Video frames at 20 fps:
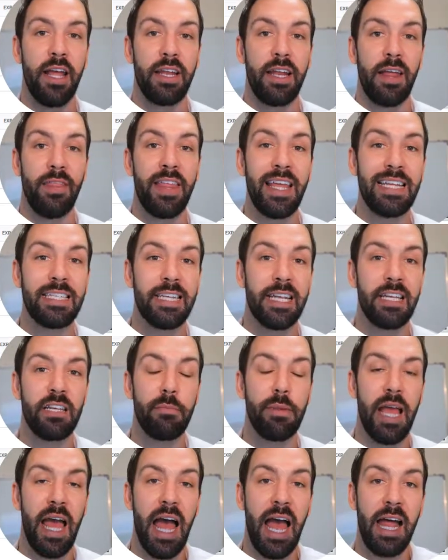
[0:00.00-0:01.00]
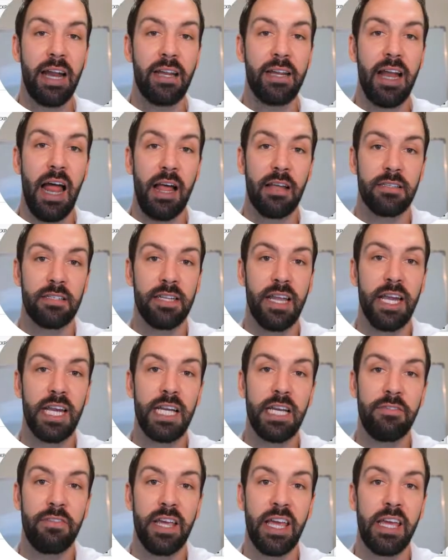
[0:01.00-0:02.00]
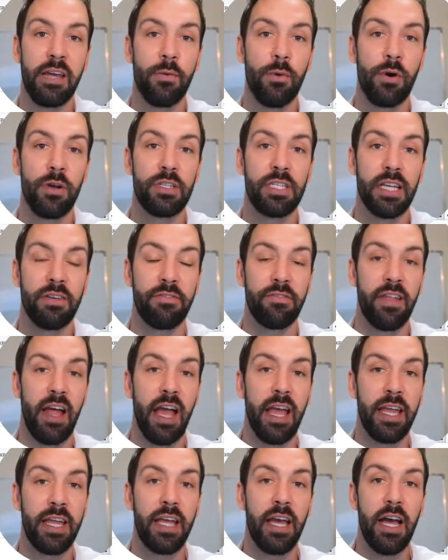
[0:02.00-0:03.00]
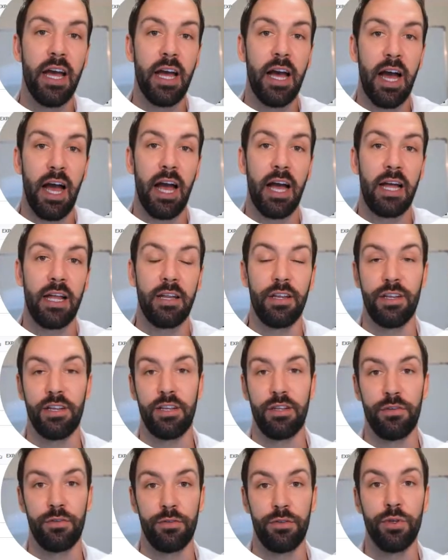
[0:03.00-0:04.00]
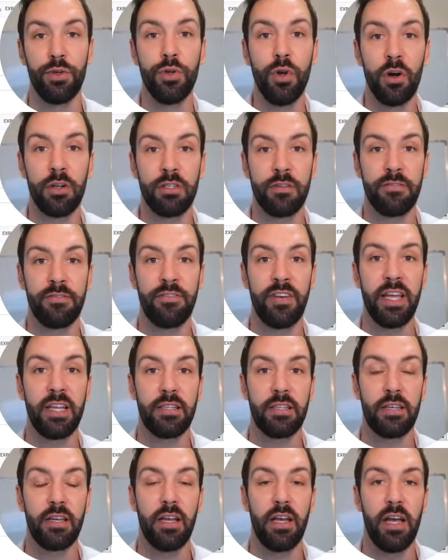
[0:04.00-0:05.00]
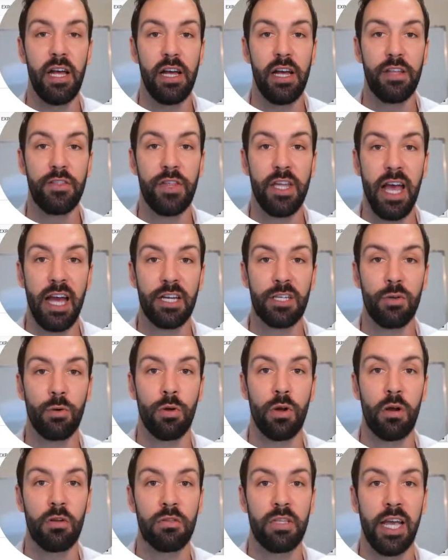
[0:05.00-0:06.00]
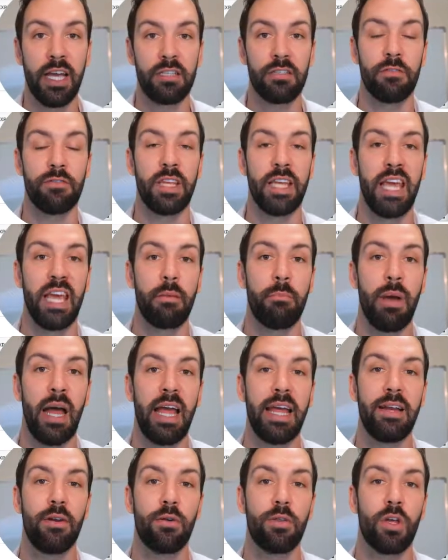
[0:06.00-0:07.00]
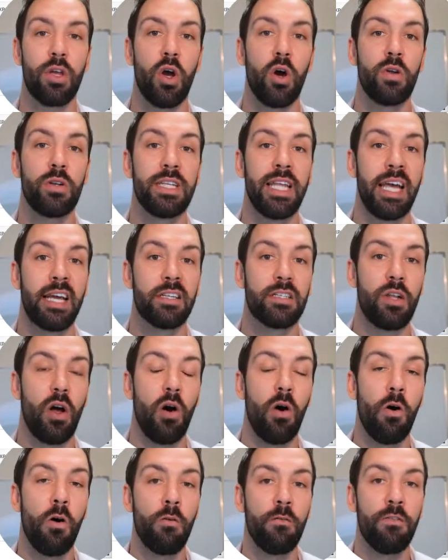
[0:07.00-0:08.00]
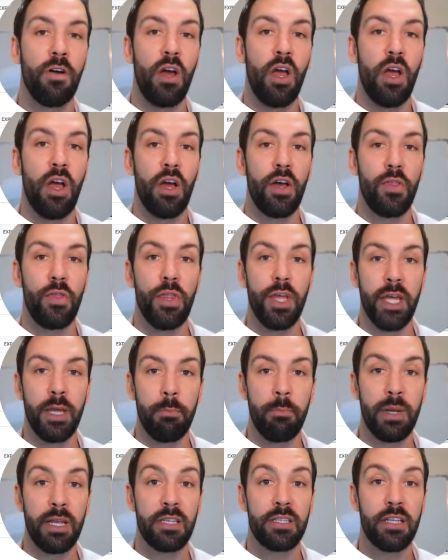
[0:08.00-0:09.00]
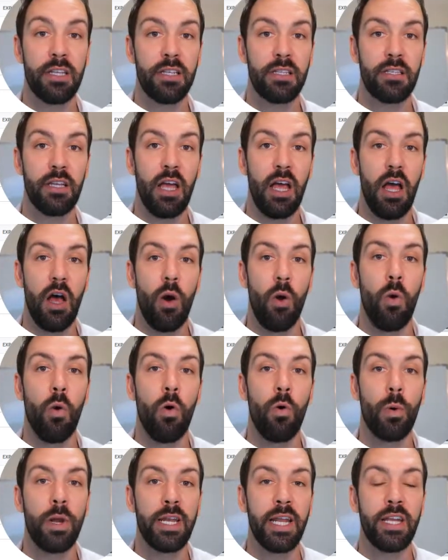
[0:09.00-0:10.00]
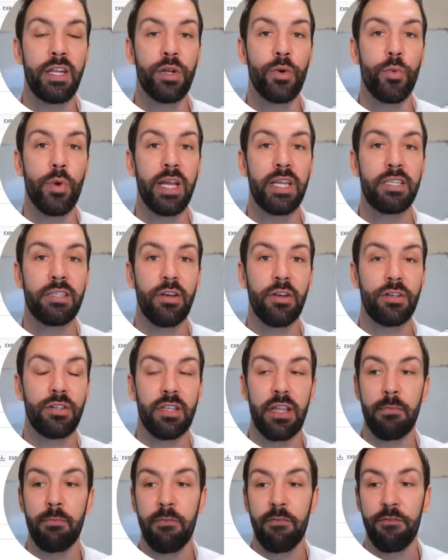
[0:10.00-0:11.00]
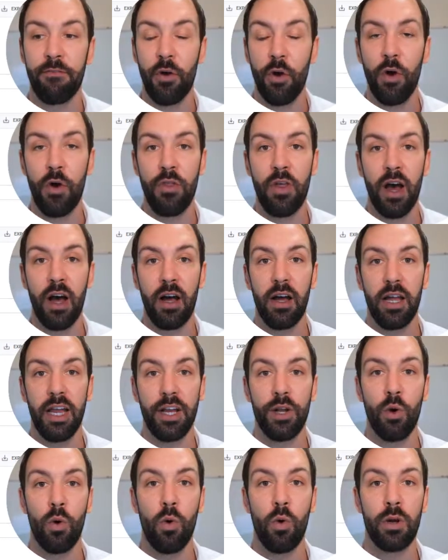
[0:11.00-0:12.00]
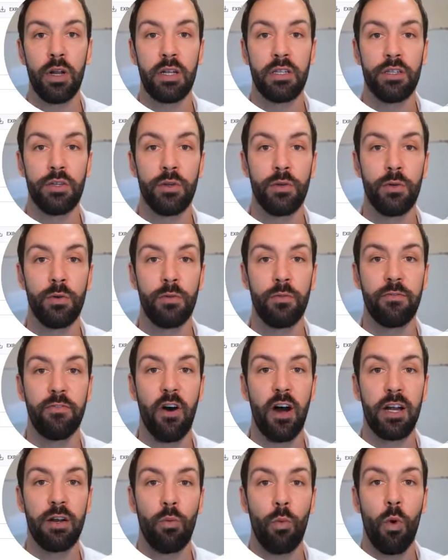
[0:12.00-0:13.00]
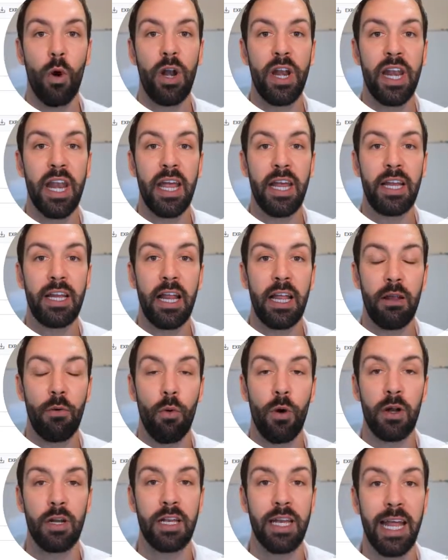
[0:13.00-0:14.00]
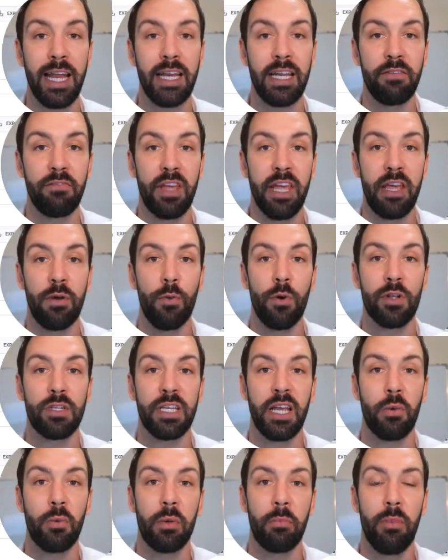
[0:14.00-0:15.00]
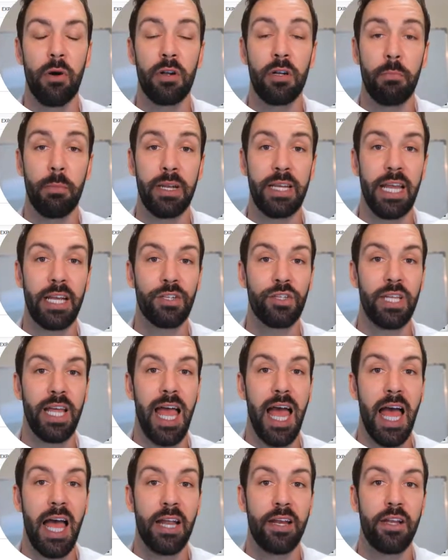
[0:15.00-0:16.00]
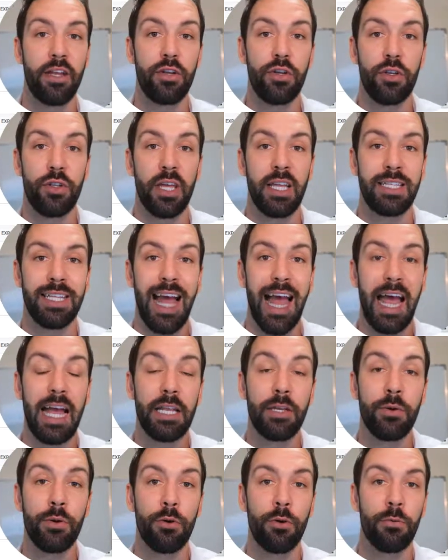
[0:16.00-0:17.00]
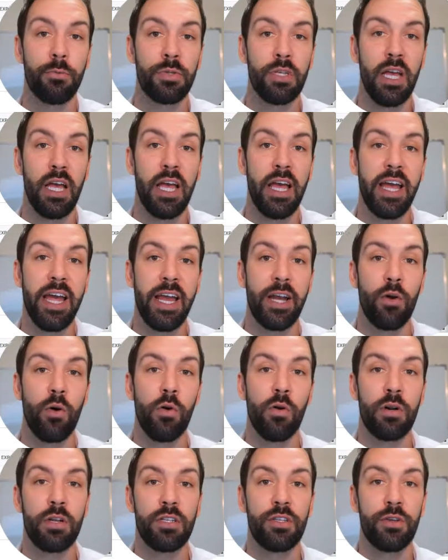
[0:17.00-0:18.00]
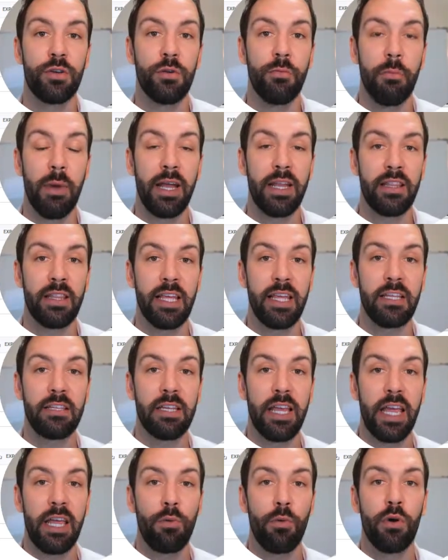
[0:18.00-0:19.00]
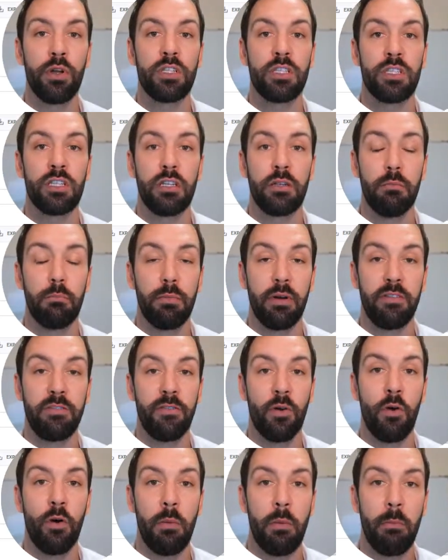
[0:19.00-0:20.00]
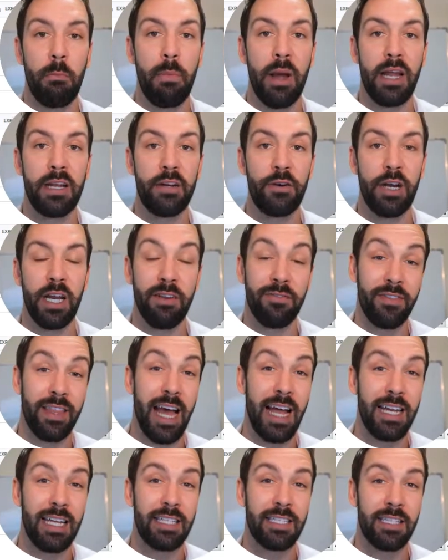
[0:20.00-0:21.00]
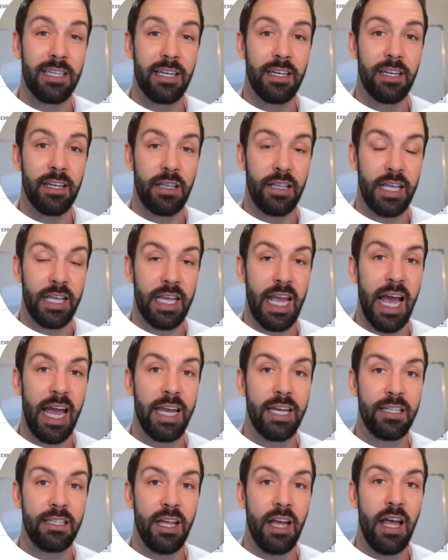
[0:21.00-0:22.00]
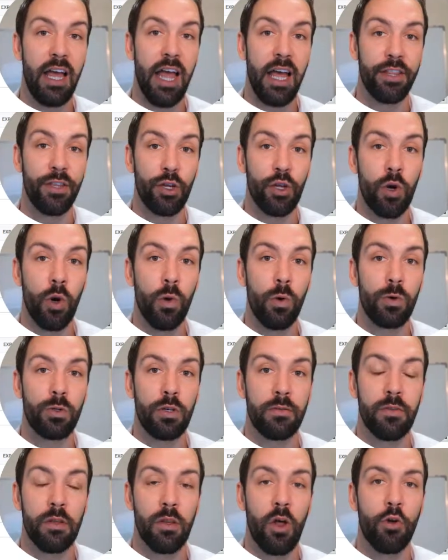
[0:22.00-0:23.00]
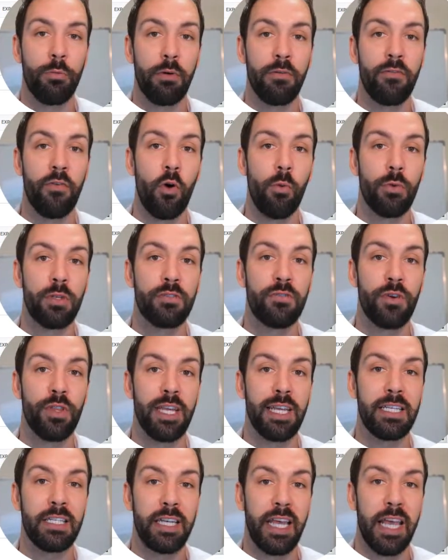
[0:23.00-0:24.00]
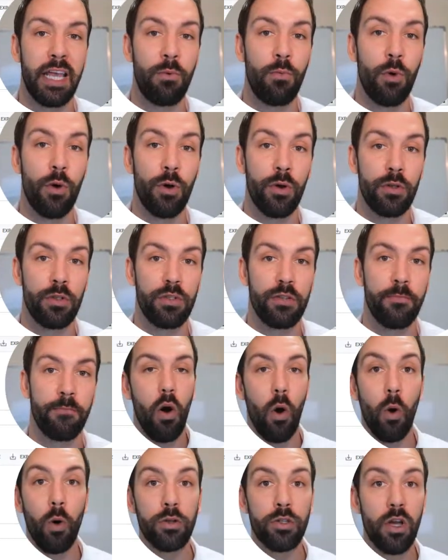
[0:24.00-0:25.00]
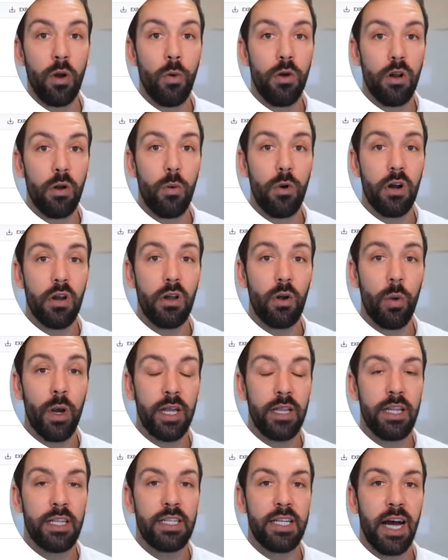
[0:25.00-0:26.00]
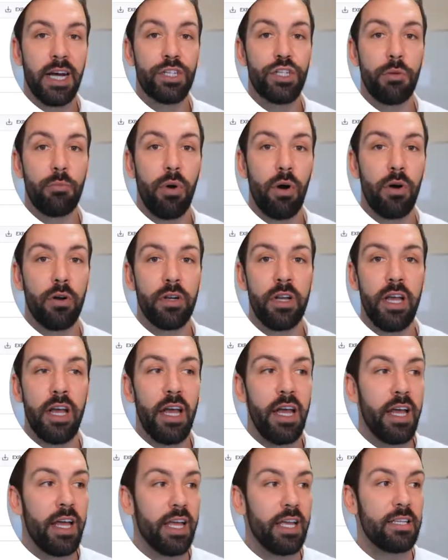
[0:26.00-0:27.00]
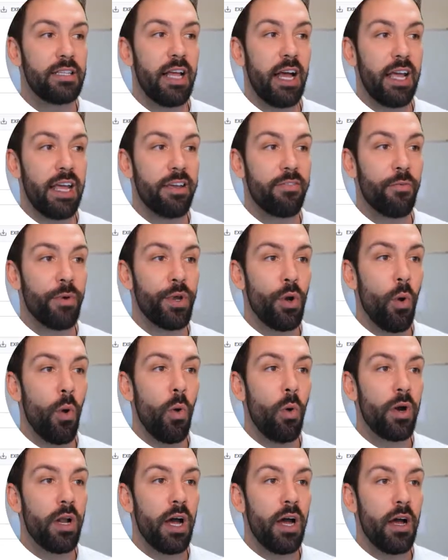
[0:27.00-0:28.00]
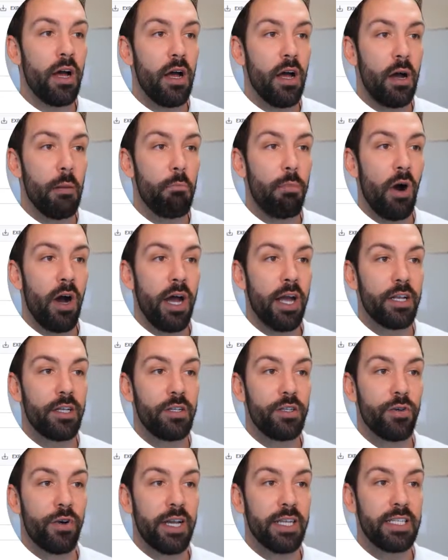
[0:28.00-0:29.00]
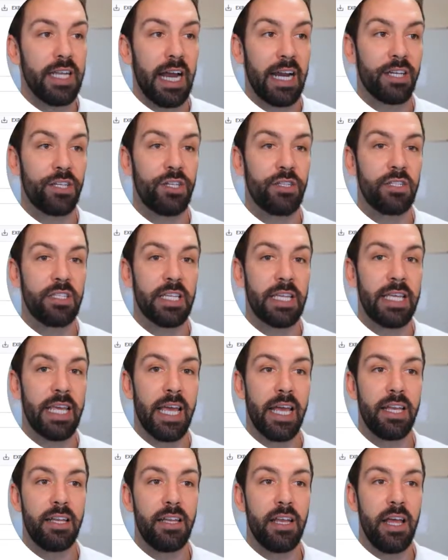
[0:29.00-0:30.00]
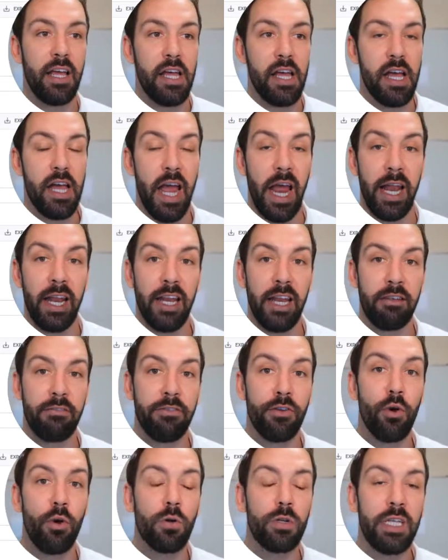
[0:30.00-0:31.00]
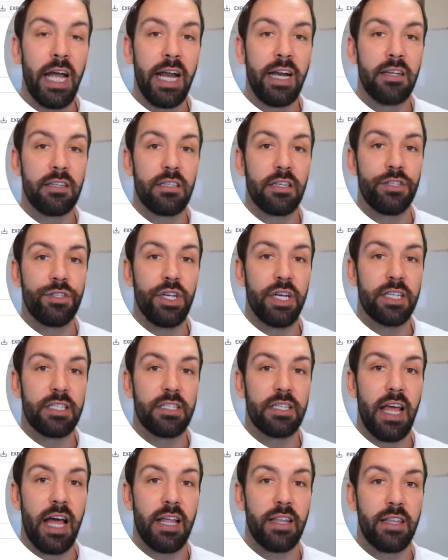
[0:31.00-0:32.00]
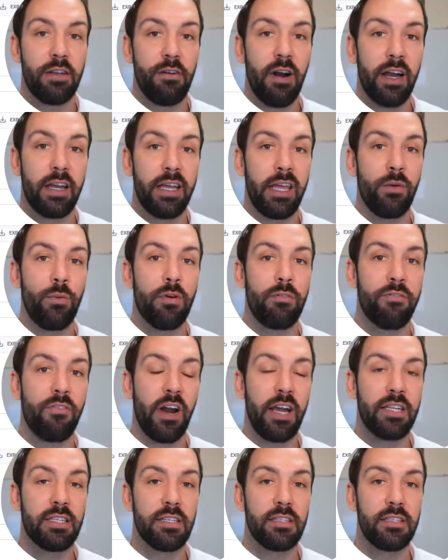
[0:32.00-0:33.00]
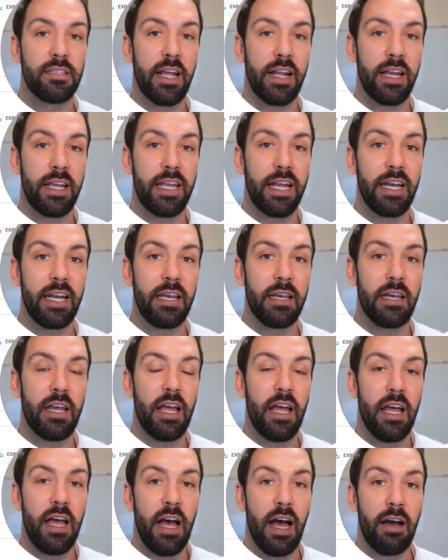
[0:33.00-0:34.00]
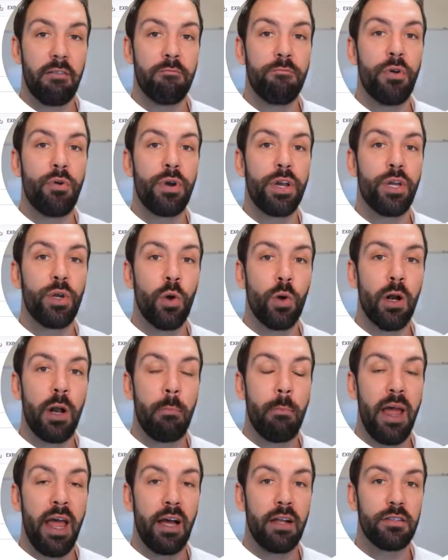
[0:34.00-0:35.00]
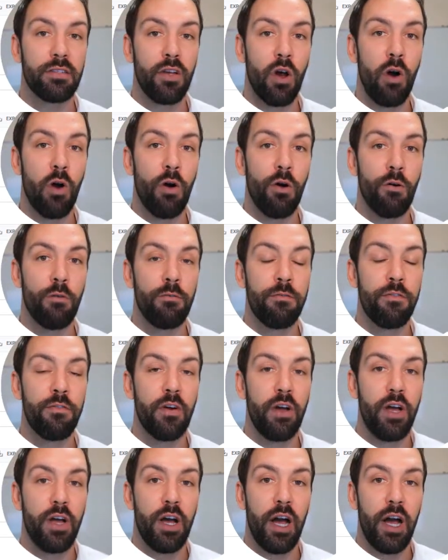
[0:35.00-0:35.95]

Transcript: Now these need to be added as negative keywords if they do not fit the actual context of the campaign or the context of the business, or we need to research them further in order to find what negative keywords can we potentially add to these ad groups in order to make these keywords perform better, if that is the case and the cause of the low performance for these keywords. Also, what I want to quickly touch upon is that if we order by transactions again, and if your data suggests that there are keyword phrases that are getting very good amounts of